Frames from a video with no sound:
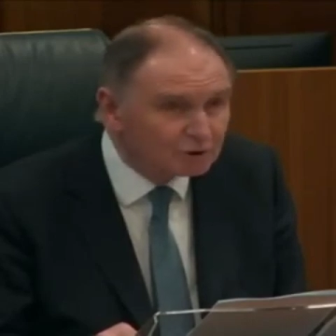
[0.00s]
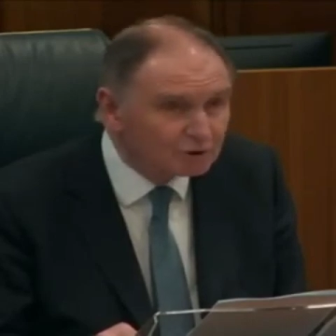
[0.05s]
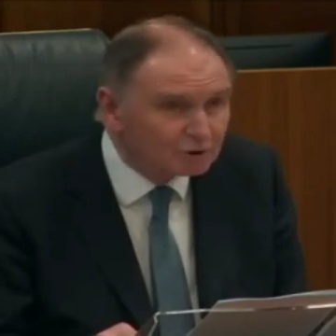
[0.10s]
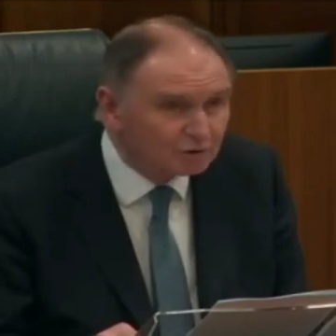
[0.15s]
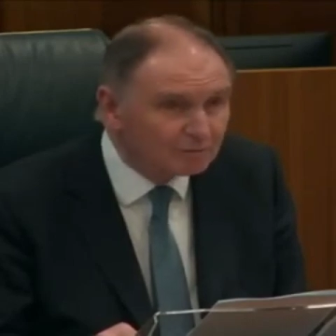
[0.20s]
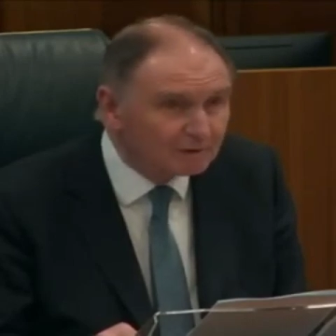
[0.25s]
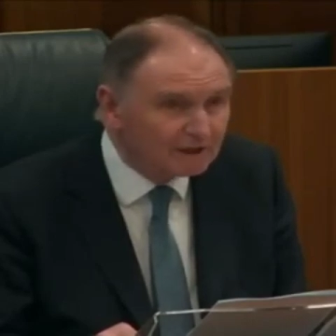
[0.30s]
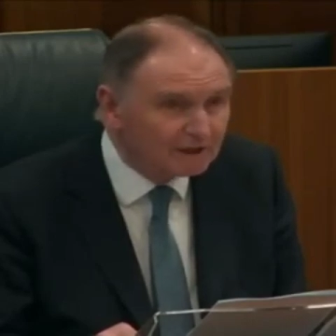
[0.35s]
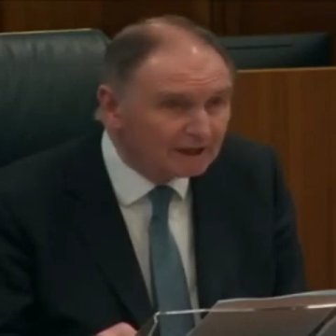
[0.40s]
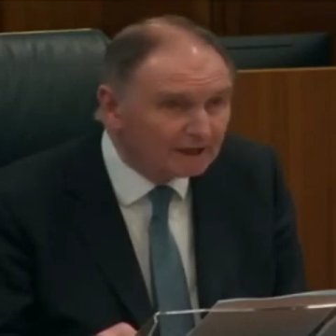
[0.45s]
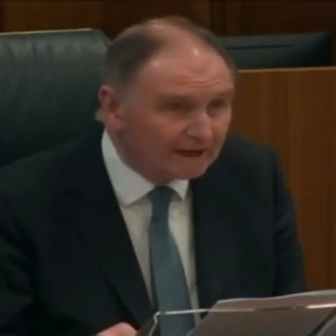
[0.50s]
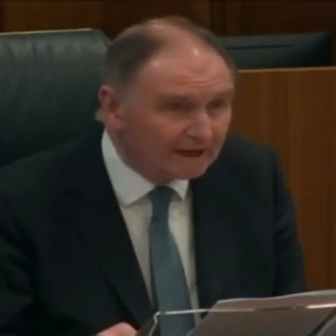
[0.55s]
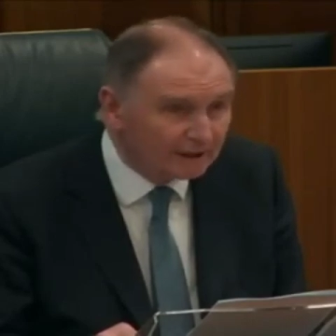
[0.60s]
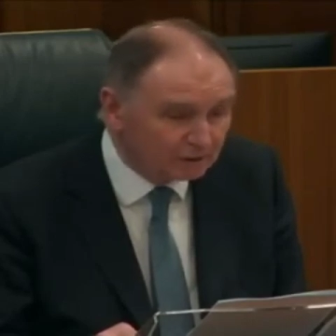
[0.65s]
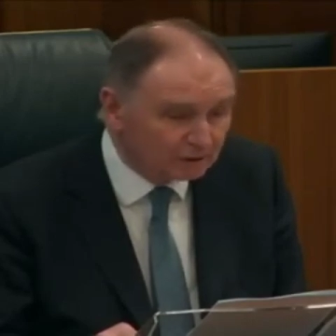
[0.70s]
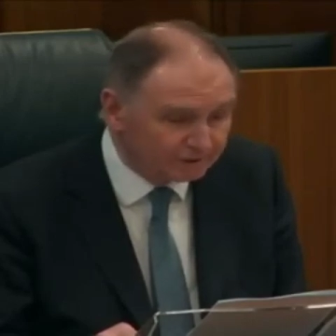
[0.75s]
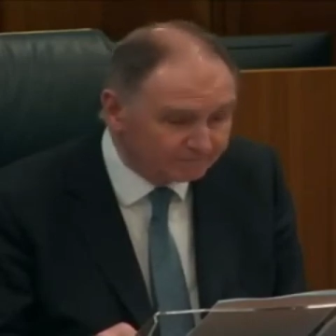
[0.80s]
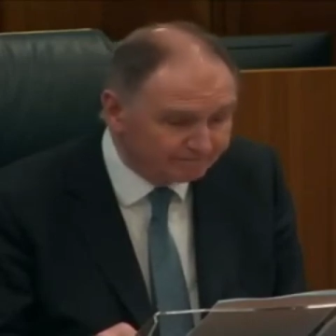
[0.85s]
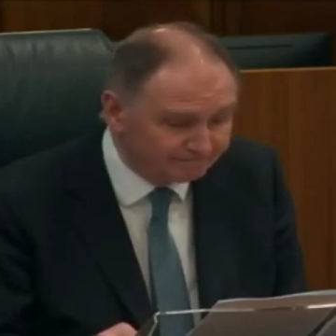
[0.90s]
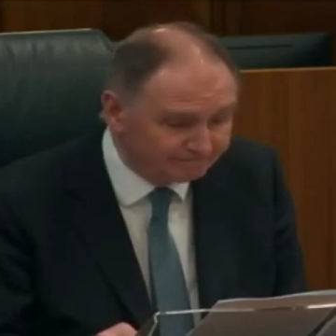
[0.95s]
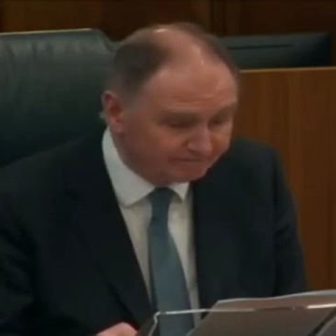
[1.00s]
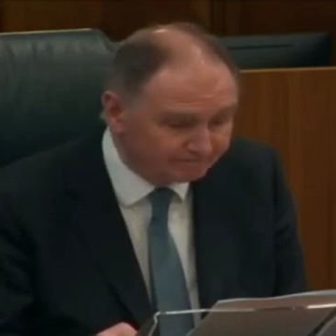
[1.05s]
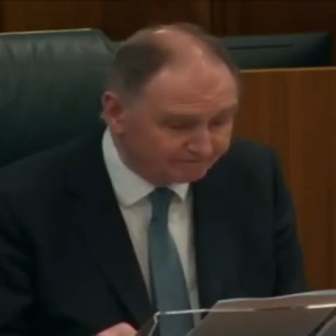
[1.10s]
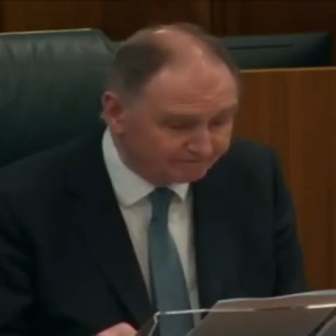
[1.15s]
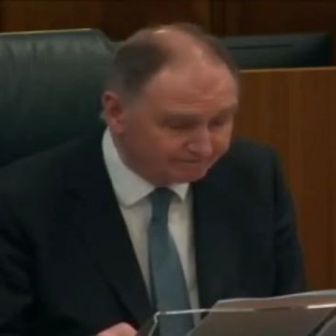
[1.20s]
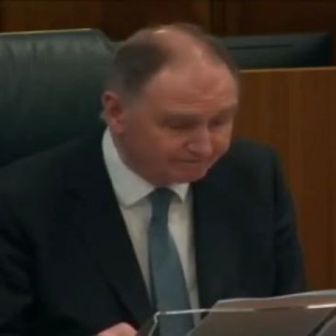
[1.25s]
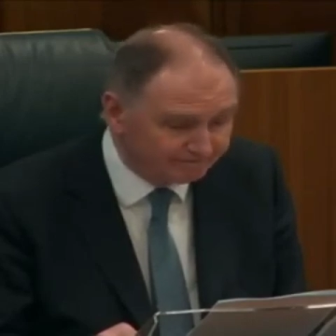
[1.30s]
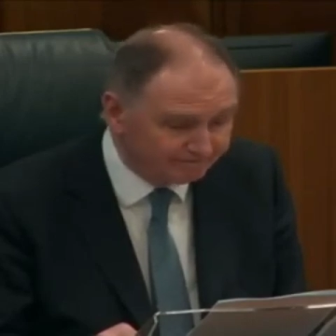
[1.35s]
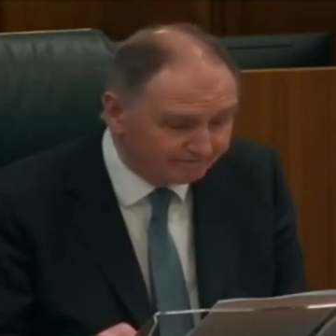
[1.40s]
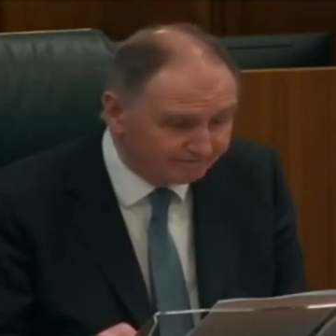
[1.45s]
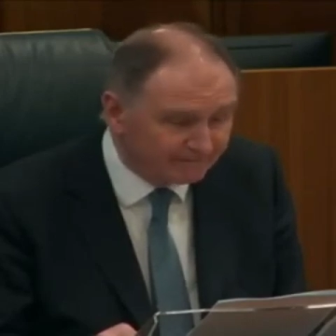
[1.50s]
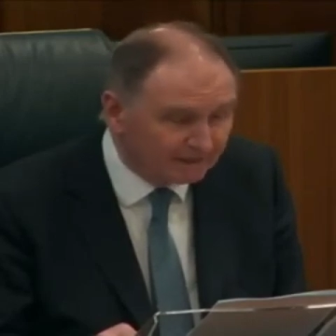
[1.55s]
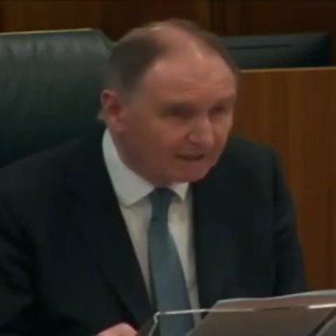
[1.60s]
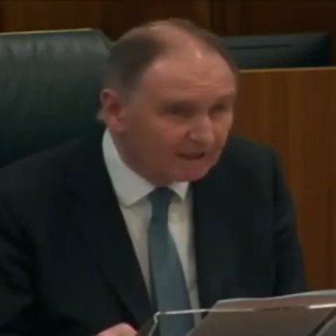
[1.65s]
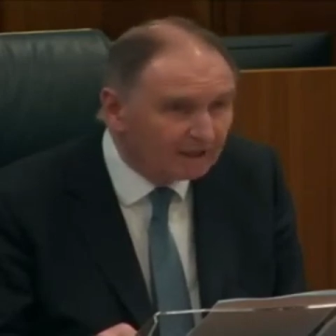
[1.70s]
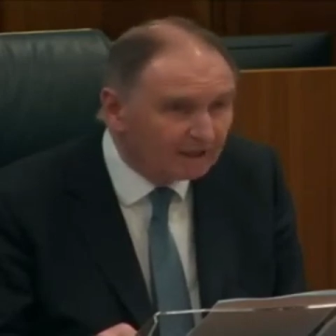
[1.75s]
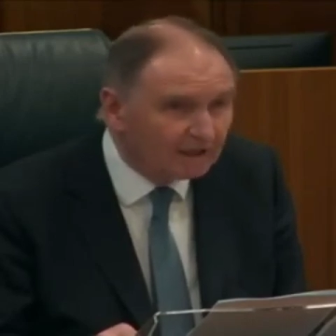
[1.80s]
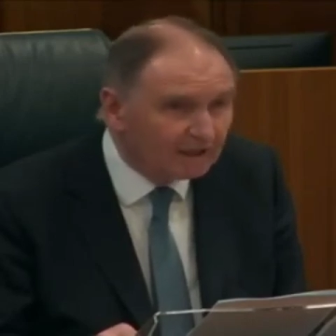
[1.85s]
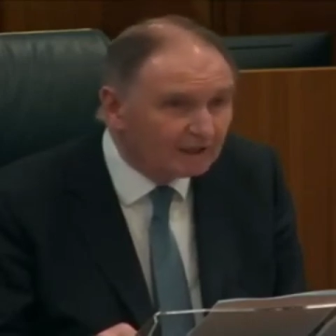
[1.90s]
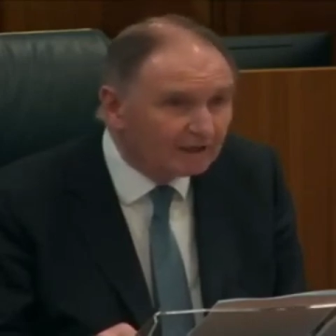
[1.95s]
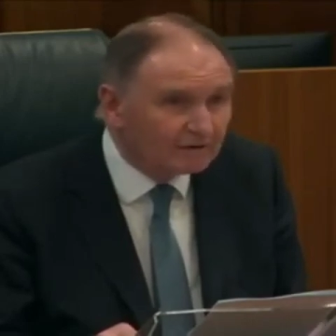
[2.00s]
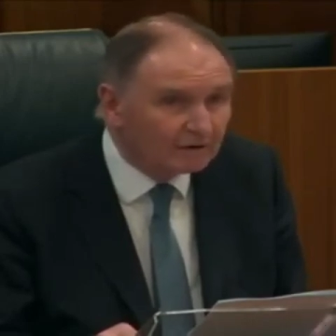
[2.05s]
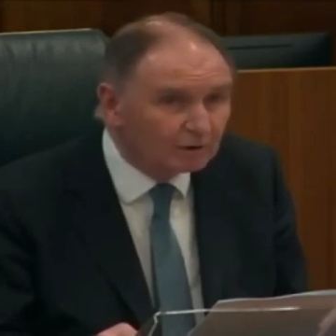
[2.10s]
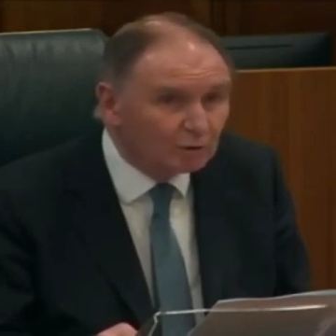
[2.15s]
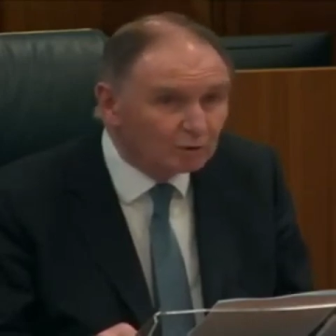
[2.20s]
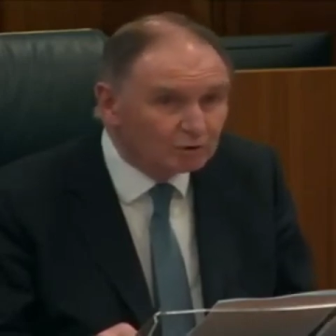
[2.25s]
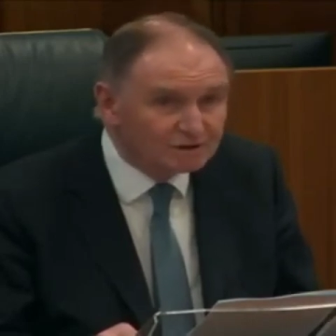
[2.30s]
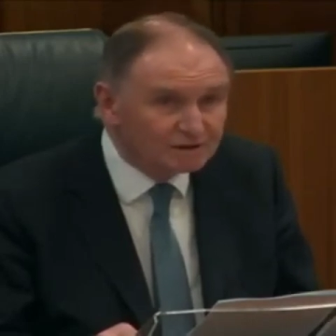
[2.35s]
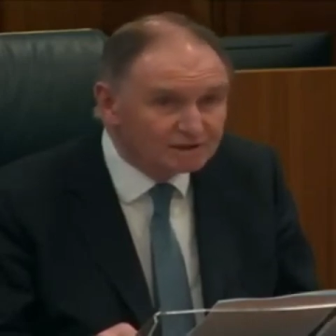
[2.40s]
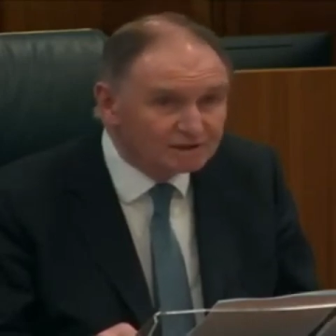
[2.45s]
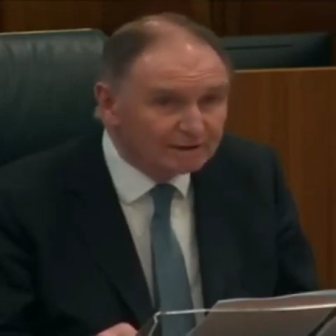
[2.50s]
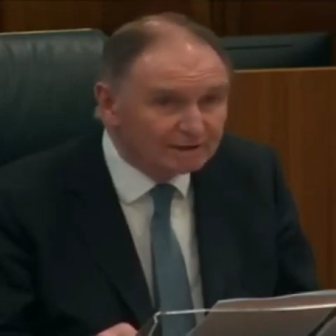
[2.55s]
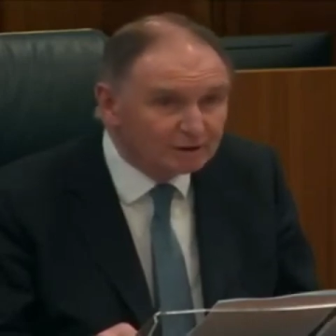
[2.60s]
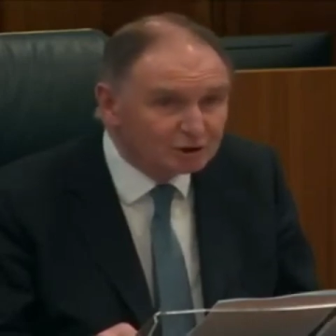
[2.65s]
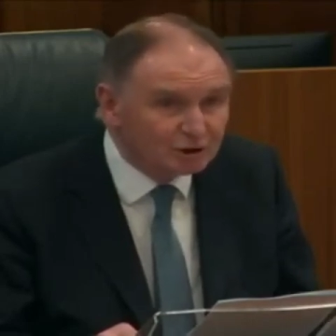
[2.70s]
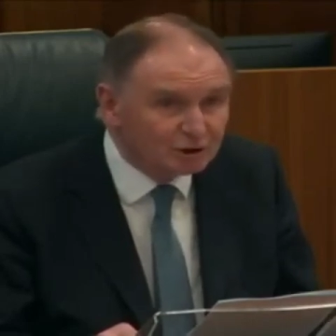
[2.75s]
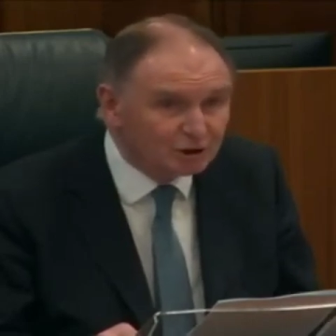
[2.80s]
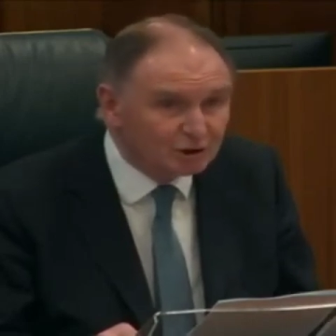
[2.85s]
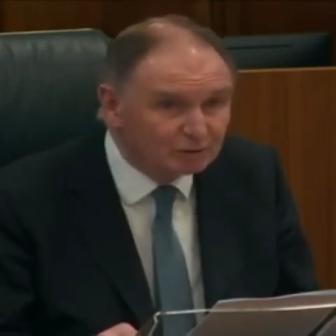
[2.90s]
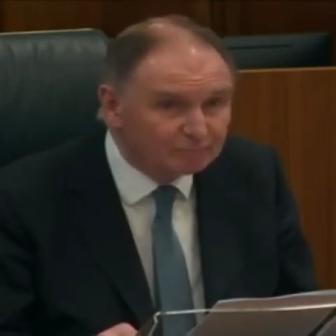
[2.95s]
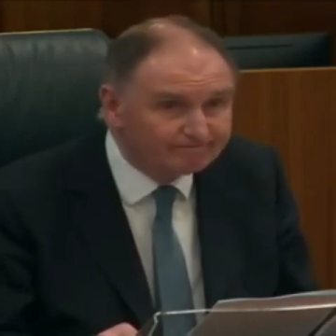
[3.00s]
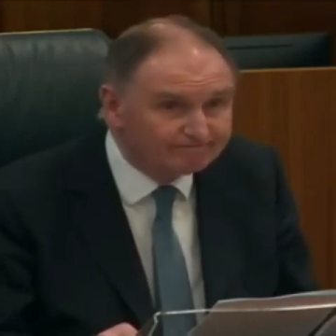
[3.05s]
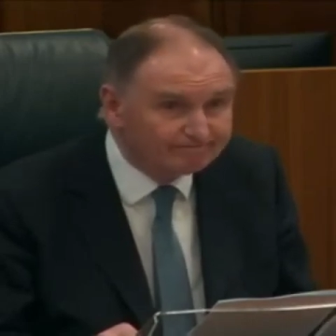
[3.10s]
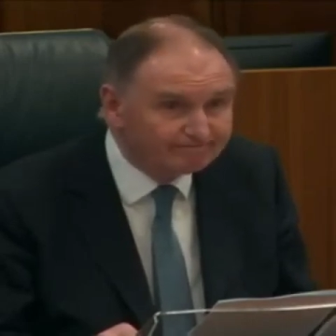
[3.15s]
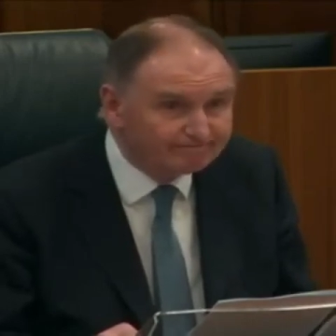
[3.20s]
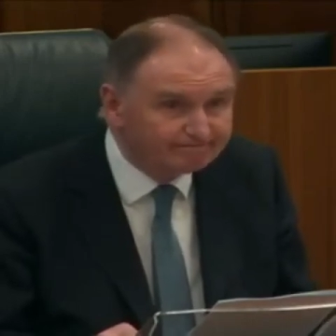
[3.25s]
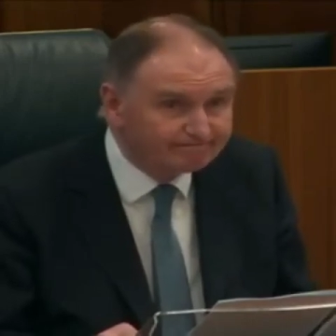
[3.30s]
should be allowed. The court is now adjourned.